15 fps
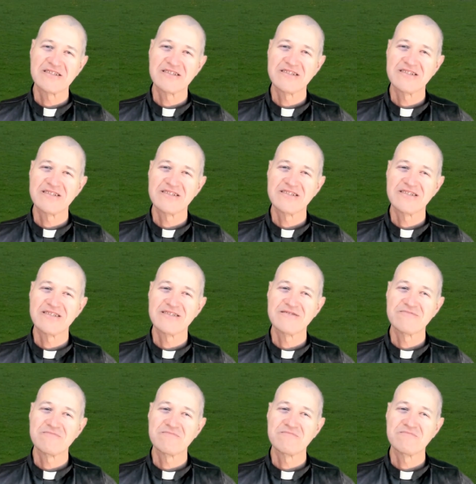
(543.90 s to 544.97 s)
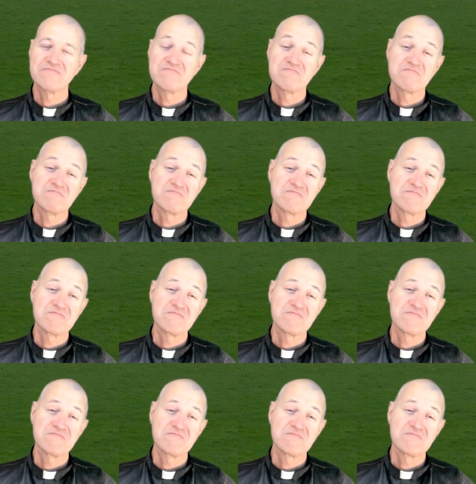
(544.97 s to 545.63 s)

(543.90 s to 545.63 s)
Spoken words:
[no speech]